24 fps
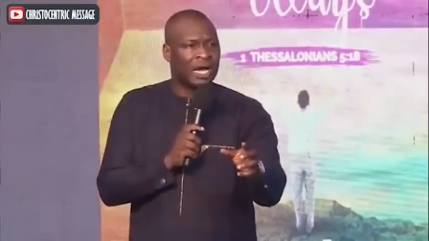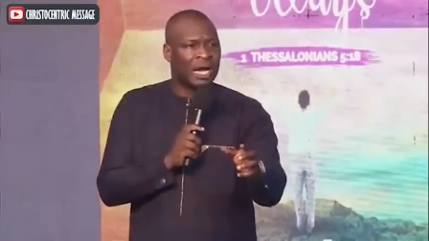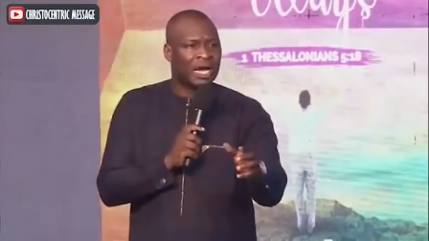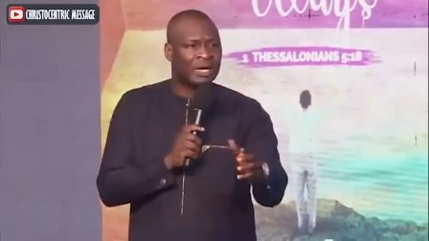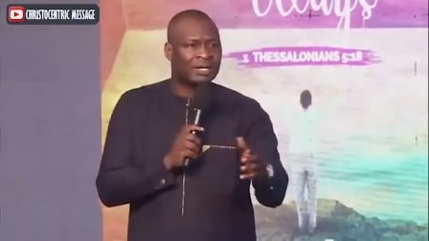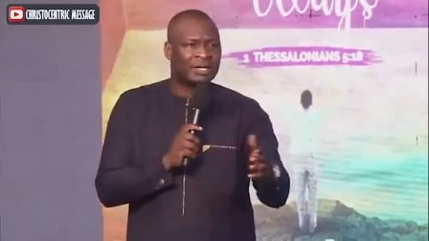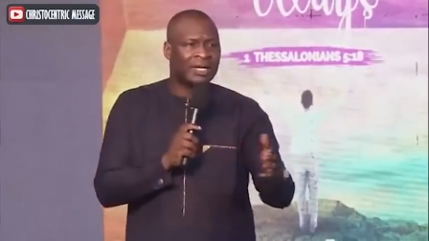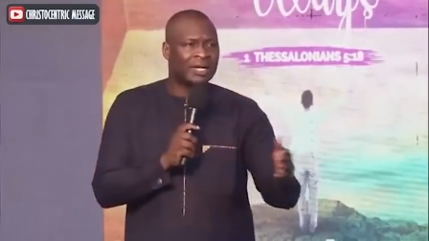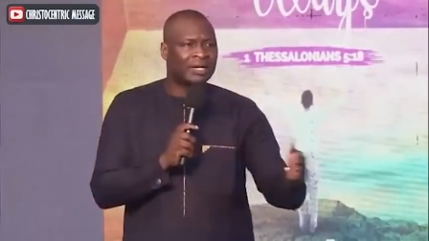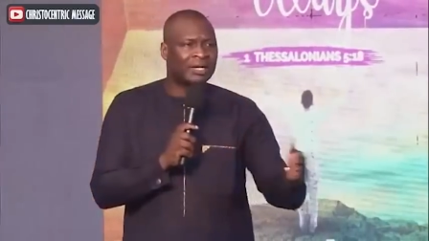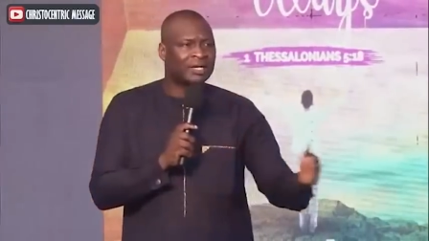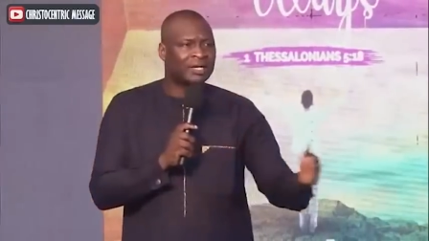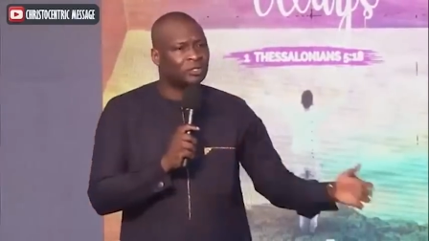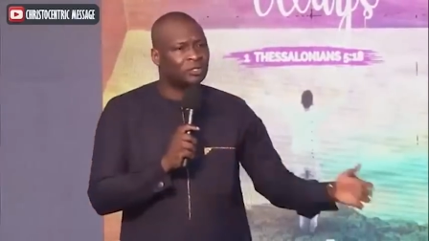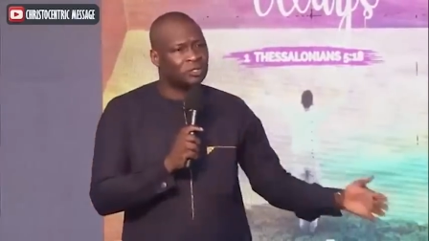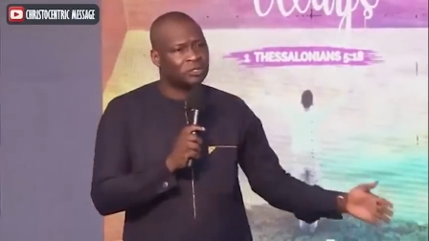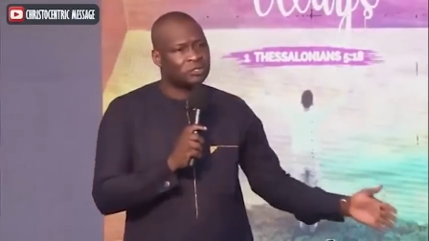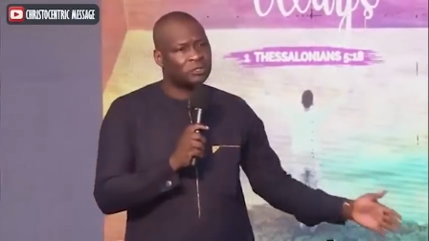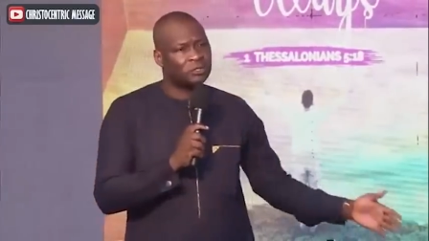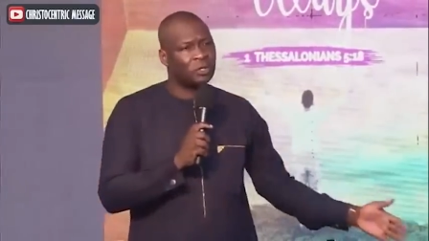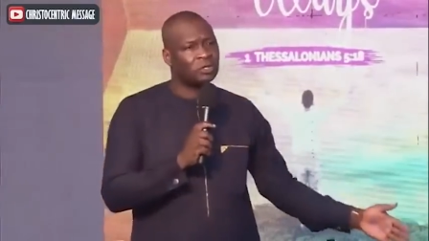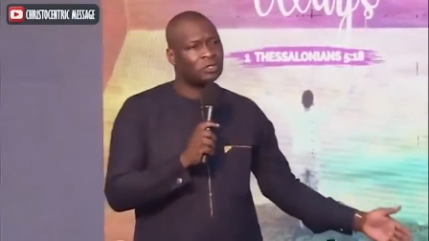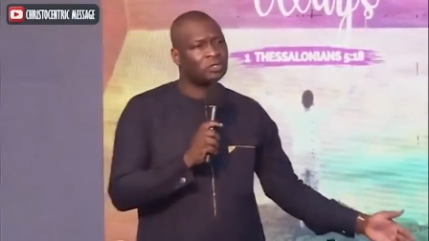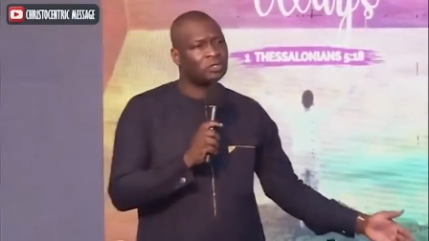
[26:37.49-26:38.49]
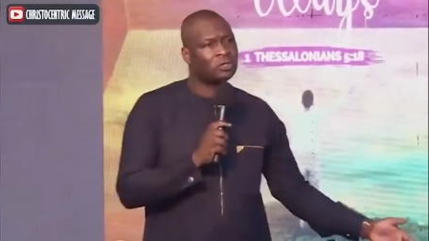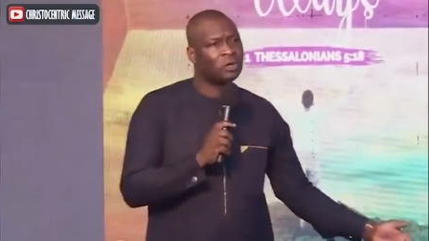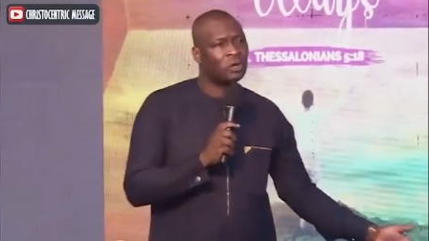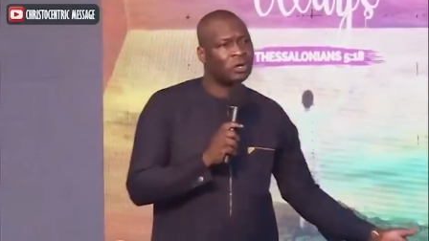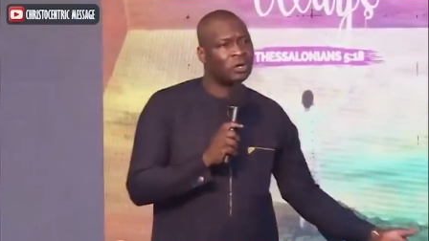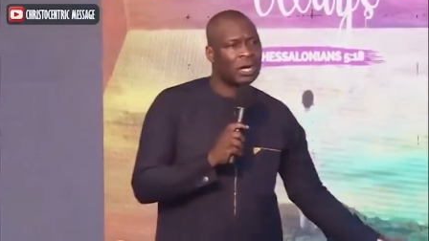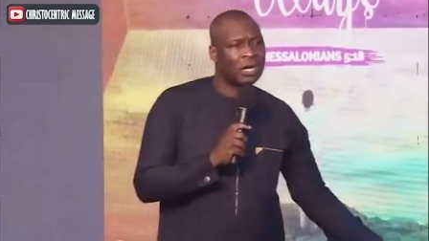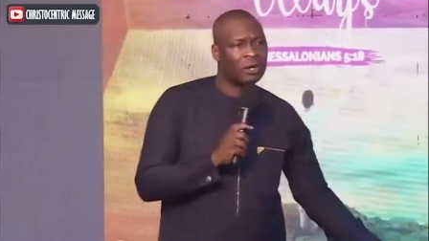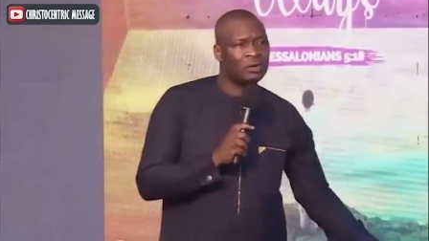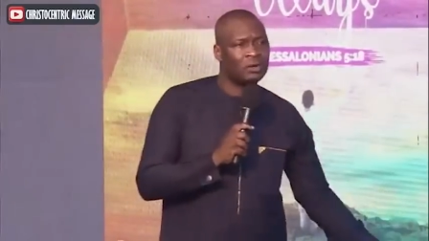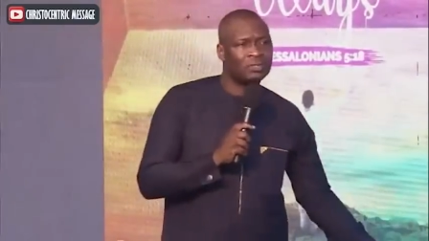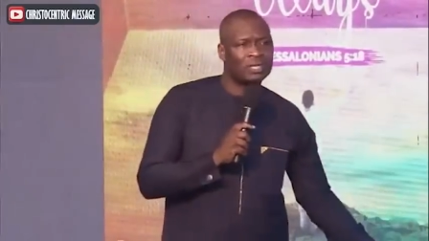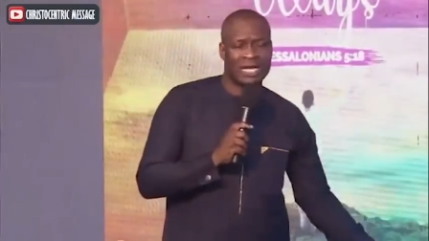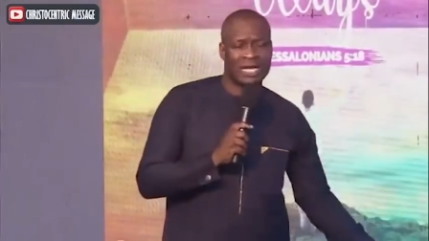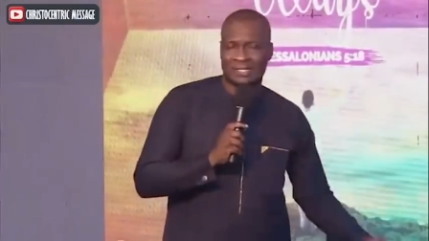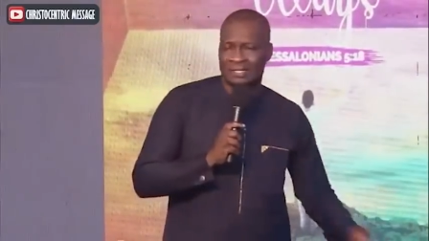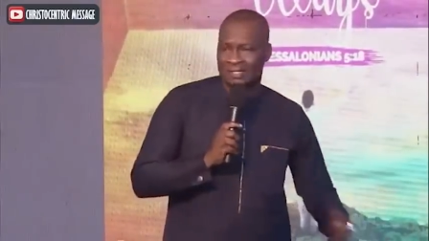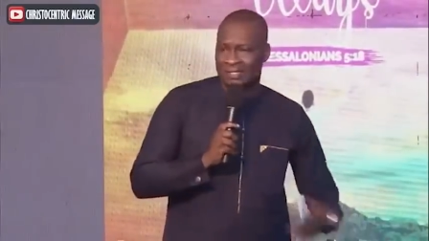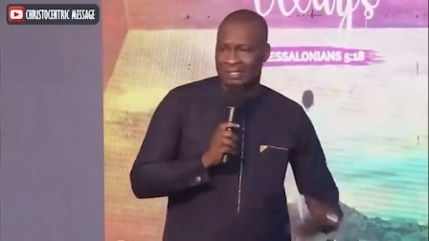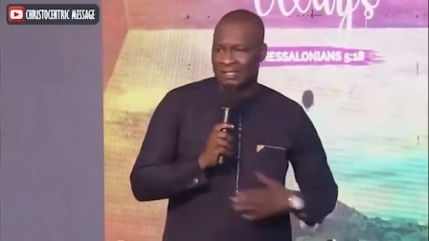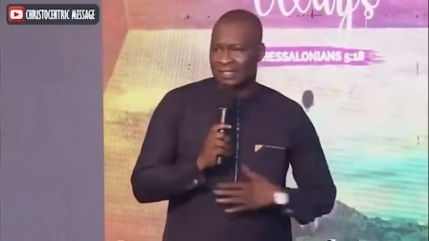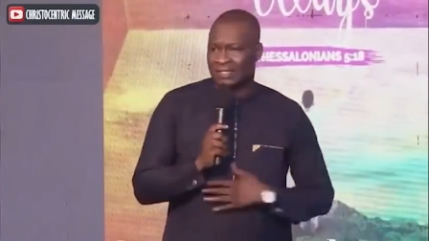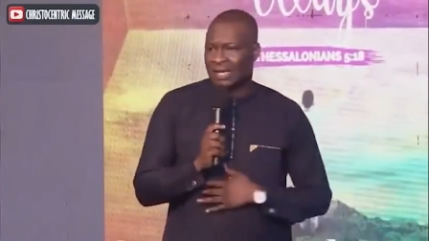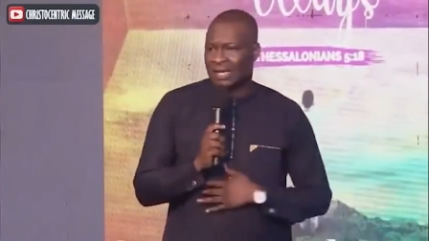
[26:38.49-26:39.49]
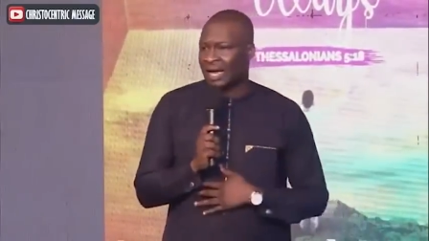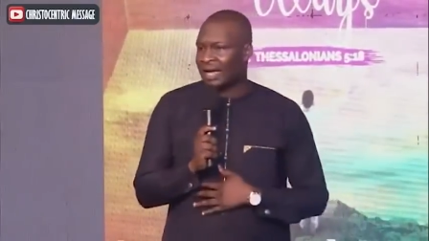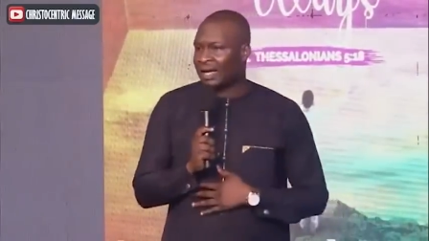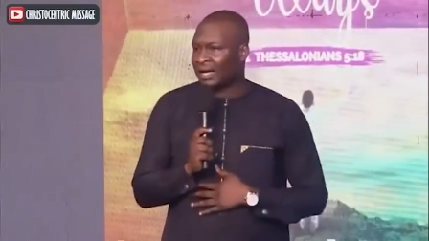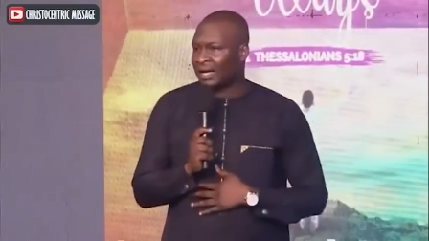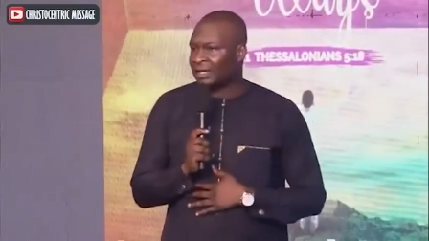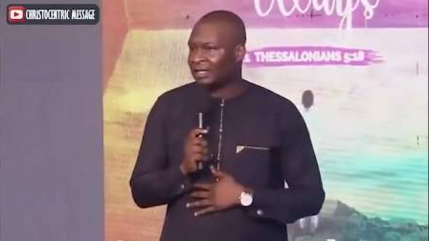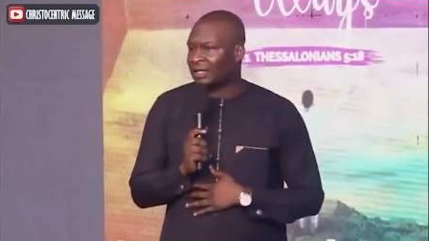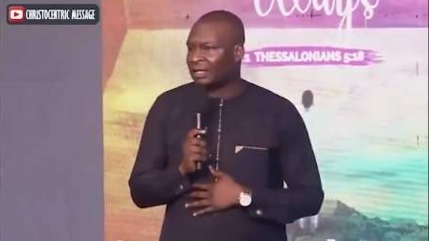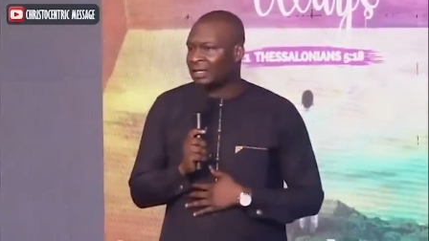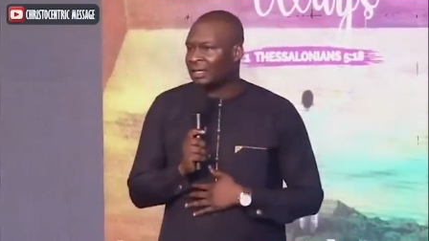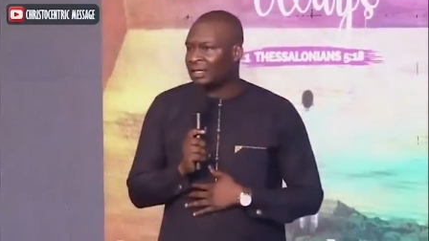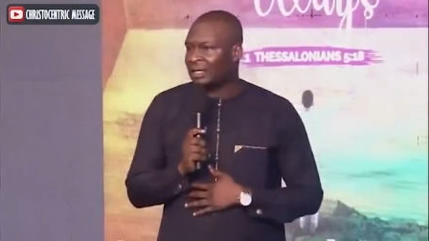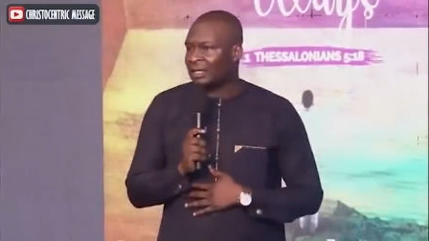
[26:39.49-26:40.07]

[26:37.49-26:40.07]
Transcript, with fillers: and then it does not turn out as desired.